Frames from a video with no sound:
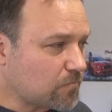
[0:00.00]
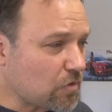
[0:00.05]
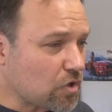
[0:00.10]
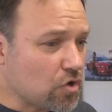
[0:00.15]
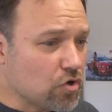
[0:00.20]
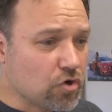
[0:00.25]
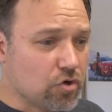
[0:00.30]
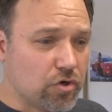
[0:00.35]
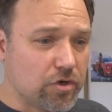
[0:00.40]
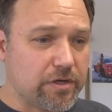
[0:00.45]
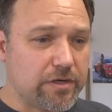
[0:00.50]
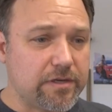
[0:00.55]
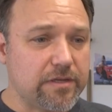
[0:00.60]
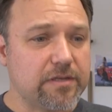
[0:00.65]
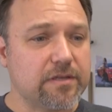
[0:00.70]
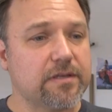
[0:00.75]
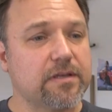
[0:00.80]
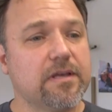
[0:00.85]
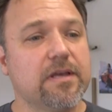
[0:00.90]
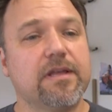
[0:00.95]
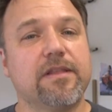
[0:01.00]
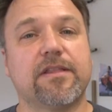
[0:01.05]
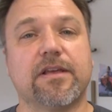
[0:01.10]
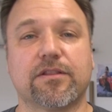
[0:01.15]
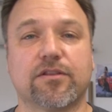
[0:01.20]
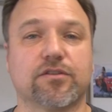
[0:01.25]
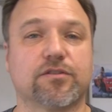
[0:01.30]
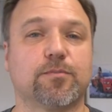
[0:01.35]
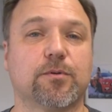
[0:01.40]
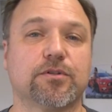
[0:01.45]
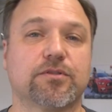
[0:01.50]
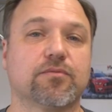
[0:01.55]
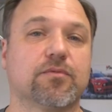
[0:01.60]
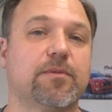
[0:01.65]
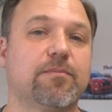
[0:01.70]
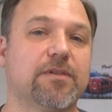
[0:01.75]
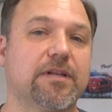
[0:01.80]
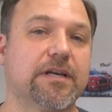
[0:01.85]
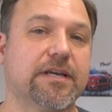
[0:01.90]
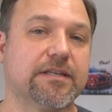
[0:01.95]
hood that they're supposed to
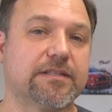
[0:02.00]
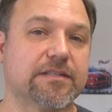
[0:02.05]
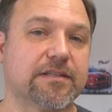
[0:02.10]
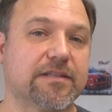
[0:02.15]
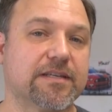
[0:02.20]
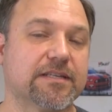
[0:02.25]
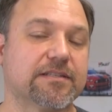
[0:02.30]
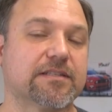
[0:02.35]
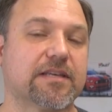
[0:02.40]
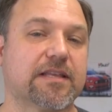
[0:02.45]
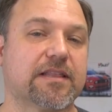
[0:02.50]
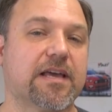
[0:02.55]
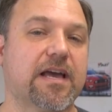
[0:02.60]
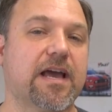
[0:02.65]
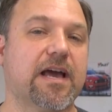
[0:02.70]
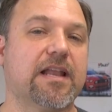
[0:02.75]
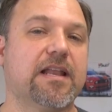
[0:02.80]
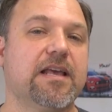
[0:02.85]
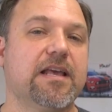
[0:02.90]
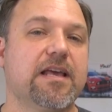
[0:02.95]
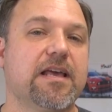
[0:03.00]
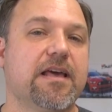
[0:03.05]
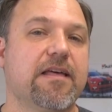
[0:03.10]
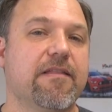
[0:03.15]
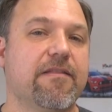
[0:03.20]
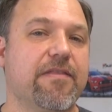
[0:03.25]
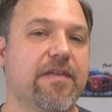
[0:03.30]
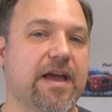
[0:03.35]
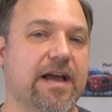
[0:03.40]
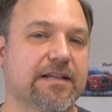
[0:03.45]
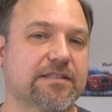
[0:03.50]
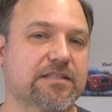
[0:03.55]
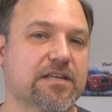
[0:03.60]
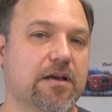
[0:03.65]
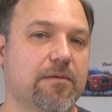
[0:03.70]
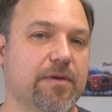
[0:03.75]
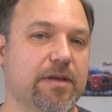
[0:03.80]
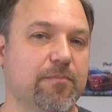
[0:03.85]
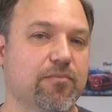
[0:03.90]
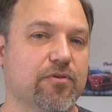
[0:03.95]
replace and things like that. That's
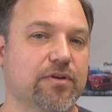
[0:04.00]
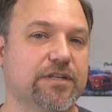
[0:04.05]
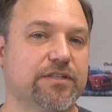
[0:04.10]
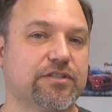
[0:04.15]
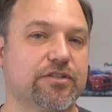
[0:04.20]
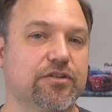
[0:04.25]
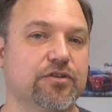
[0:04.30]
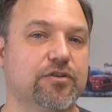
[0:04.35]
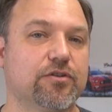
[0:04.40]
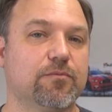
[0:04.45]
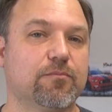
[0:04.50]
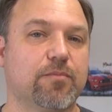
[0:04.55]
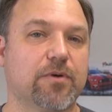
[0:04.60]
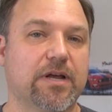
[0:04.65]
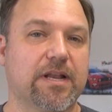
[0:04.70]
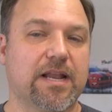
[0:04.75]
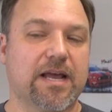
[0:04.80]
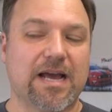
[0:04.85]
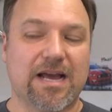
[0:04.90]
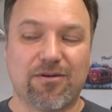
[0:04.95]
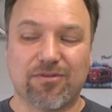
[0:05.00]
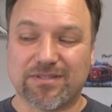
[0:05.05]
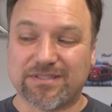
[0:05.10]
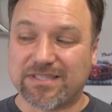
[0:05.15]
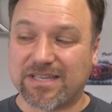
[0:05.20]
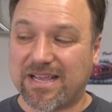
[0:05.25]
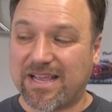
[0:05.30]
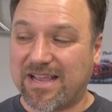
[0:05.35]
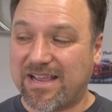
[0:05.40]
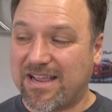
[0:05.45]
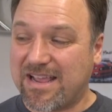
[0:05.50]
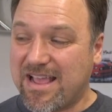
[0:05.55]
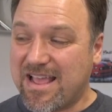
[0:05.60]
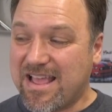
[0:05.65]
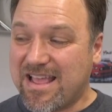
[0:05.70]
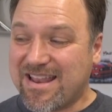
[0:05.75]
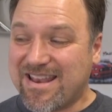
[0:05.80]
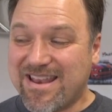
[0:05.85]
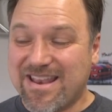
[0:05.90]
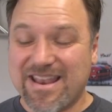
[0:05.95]
coming pretty soon, but I would say
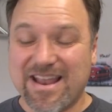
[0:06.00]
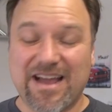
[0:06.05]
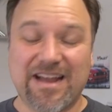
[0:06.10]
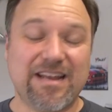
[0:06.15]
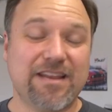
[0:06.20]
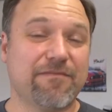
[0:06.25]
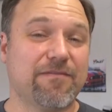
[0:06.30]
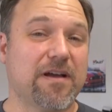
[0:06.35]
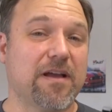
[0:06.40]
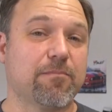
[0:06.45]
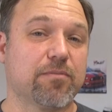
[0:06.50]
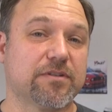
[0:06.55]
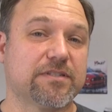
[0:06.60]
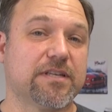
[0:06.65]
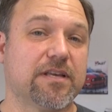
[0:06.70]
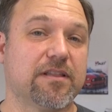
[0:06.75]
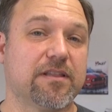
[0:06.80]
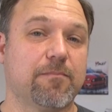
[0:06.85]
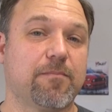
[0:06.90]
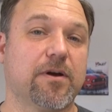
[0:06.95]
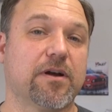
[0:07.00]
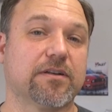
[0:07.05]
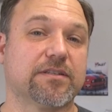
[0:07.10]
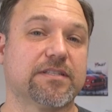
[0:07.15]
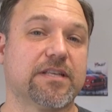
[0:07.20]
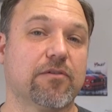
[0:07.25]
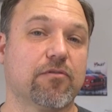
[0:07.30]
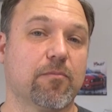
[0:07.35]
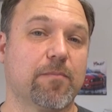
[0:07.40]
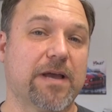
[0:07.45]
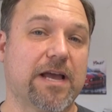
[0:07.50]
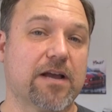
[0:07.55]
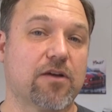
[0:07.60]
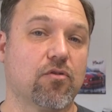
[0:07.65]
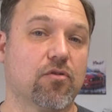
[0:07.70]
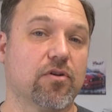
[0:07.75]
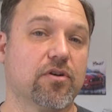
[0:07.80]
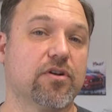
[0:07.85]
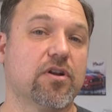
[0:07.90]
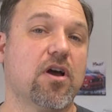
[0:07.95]
95% of the parts that were
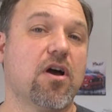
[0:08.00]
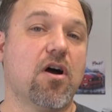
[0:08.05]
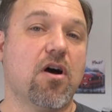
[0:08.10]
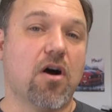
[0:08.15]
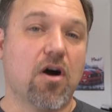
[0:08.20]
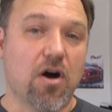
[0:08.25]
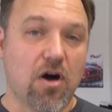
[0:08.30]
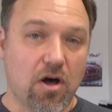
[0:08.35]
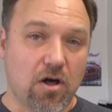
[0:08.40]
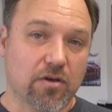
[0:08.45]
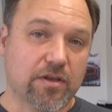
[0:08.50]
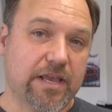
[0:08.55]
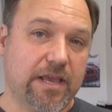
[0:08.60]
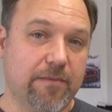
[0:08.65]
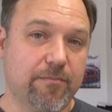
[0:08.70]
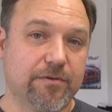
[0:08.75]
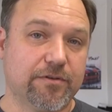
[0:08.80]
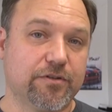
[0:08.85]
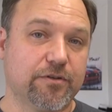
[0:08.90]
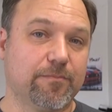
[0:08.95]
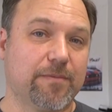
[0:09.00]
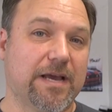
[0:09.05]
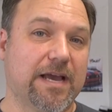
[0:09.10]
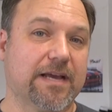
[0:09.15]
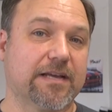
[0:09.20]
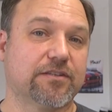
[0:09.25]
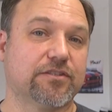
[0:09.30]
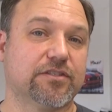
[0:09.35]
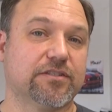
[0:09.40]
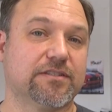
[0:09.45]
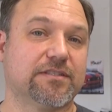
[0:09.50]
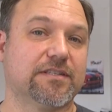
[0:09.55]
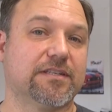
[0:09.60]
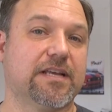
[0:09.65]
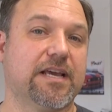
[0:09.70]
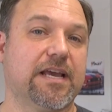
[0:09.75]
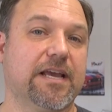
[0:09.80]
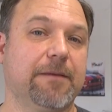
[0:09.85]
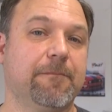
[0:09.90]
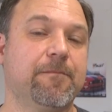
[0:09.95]
back-ordered all came in 2 packages
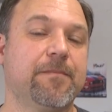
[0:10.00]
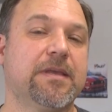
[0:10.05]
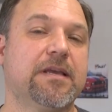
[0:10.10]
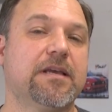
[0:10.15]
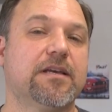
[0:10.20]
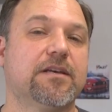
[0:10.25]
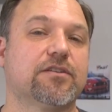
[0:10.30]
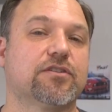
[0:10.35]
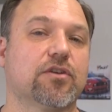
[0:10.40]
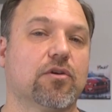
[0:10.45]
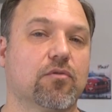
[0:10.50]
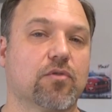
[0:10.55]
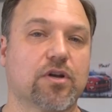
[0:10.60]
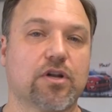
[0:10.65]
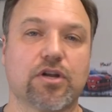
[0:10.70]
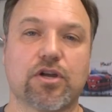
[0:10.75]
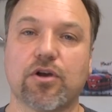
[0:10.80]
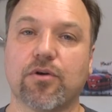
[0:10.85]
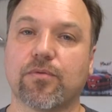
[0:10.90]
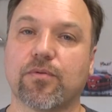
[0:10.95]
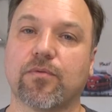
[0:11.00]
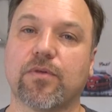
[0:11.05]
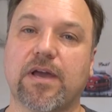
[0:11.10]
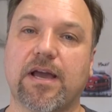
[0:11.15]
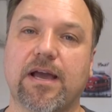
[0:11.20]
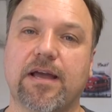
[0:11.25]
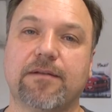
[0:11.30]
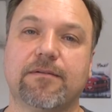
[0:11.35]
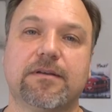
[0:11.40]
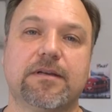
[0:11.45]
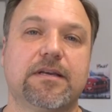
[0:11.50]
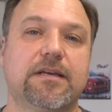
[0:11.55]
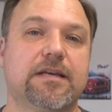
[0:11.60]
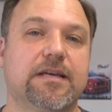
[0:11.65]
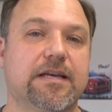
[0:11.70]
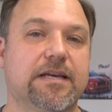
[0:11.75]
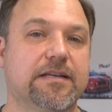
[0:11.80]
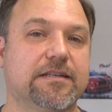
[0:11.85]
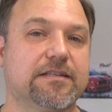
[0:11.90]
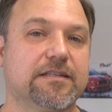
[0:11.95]
today. So we're going to go through that.
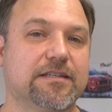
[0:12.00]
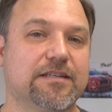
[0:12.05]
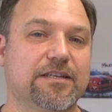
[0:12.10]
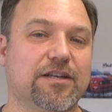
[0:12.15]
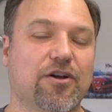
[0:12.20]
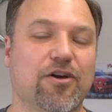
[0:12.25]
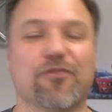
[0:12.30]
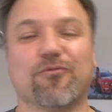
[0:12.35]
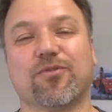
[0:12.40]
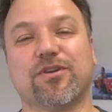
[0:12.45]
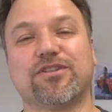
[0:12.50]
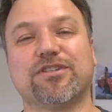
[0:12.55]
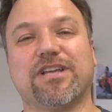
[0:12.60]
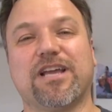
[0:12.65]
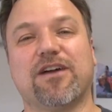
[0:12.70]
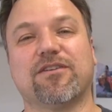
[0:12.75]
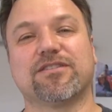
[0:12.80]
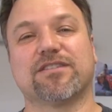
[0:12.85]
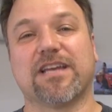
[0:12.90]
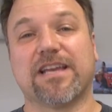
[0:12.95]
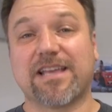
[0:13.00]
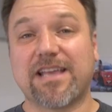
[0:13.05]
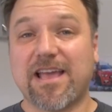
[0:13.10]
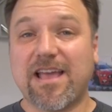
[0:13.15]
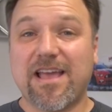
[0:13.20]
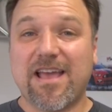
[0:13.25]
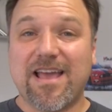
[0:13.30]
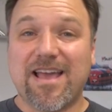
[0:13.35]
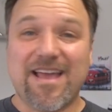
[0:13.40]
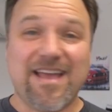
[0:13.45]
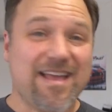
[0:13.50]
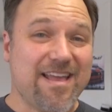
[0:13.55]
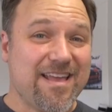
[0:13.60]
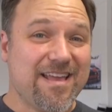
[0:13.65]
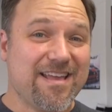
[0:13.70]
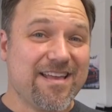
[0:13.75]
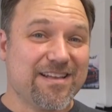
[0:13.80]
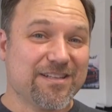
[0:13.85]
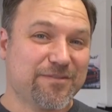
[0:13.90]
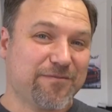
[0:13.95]
And originally I was like,
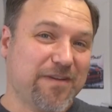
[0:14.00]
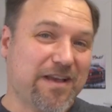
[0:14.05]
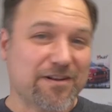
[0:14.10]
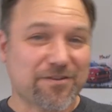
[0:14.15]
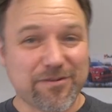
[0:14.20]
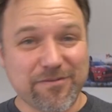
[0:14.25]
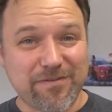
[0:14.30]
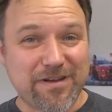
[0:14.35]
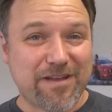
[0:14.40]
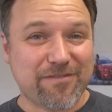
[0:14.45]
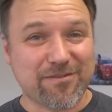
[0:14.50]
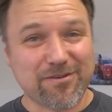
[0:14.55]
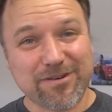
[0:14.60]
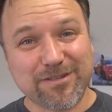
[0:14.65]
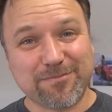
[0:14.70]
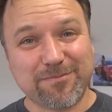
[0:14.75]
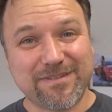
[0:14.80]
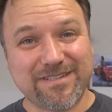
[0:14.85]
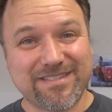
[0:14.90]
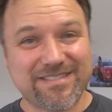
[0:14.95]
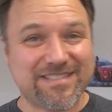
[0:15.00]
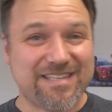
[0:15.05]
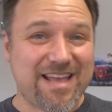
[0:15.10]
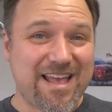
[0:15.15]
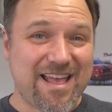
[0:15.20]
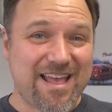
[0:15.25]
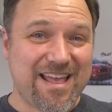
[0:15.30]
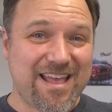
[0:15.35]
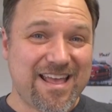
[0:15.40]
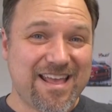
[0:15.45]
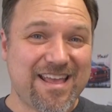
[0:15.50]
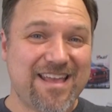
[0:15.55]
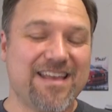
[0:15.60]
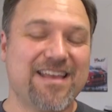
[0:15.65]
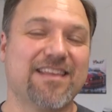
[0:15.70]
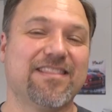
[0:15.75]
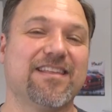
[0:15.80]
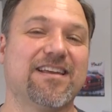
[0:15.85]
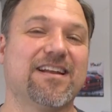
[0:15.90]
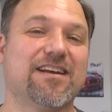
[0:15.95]
hey, it's Factory 5 Christmas,
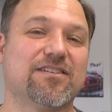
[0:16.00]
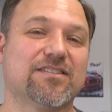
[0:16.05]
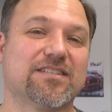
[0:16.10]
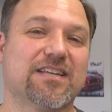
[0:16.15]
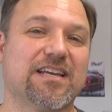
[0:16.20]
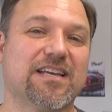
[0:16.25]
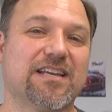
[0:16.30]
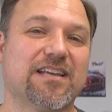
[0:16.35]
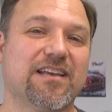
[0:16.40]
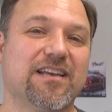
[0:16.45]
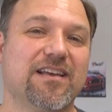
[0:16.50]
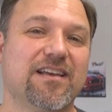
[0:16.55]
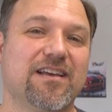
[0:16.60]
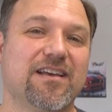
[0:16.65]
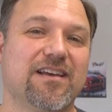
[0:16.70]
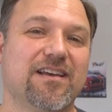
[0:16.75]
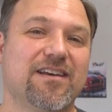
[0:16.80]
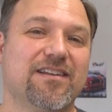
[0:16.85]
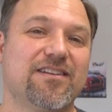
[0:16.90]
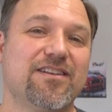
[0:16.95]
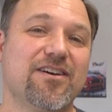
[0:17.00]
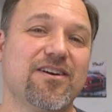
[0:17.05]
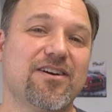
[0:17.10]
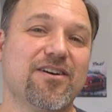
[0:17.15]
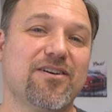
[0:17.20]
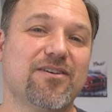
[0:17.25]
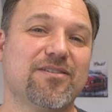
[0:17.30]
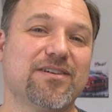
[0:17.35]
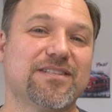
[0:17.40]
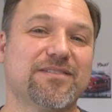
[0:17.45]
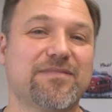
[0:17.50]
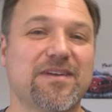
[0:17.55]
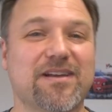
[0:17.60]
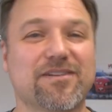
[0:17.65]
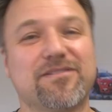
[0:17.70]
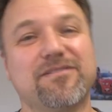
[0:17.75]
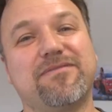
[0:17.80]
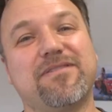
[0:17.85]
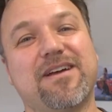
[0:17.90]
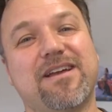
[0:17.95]
yay! And then I was like, no, it's
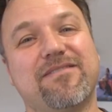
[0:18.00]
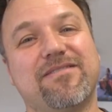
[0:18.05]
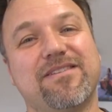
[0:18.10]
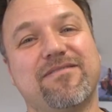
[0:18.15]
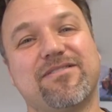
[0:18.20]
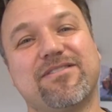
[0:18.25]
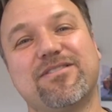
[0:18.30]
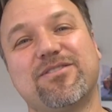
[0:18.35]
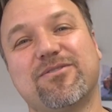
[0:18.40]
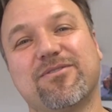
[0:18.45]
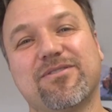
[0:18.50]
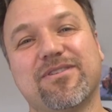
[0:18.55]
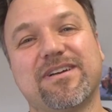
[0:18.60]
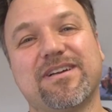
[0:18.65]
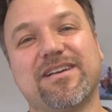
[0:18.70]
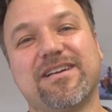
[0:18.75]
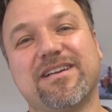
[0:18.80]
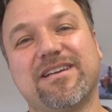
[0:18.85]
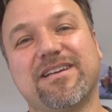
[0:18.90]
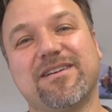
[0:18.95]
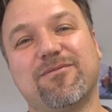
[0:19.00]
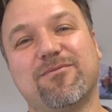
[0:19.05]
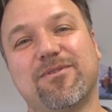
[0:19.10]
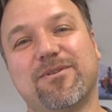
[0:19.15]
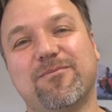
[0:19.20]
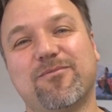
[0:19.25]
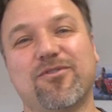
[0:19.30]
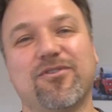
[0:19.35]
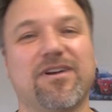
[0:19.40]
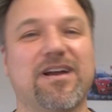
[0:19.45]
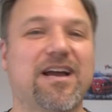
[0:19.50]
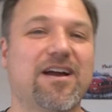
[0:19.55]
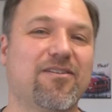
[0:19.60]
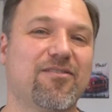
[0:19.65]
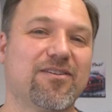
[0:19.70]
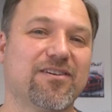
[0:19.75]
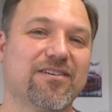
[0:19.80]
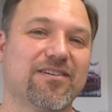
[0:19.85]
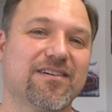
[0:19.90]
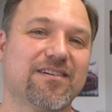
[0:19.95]
Factory 5 inventory, 1 more
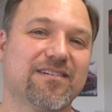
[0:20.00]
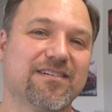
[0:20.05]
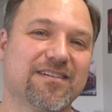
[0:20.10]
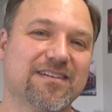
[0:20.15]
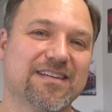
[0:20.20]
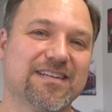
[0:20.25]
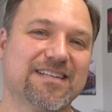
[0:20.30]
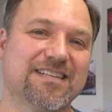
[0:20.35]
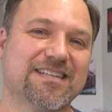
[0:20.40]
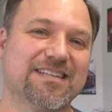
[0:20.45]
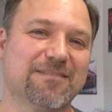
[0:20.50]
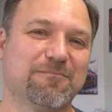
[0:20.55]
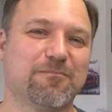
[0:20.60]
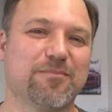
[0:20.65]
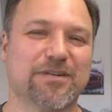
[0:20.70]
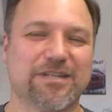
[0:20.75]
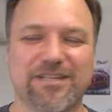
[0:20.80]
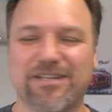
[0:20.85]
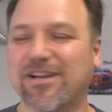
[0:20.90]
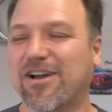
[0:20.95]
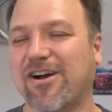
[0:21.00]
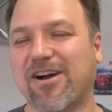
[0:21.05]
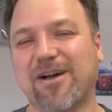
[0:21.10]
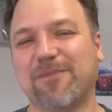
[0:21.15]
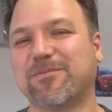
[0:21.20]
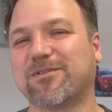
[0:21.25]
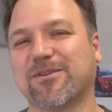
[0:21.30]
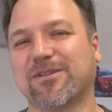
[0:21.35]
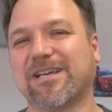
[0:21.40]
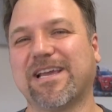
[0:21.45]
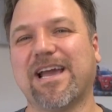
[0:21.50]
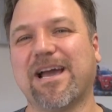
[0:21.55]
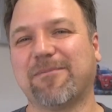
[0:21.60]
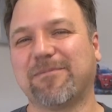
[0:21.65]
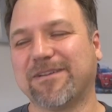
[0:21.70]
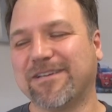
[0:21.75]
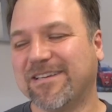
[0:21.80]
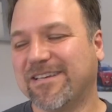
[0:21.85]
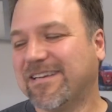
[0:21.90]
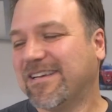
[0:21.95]
hour. But no, I'm totally
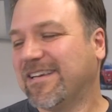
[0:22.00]
happy.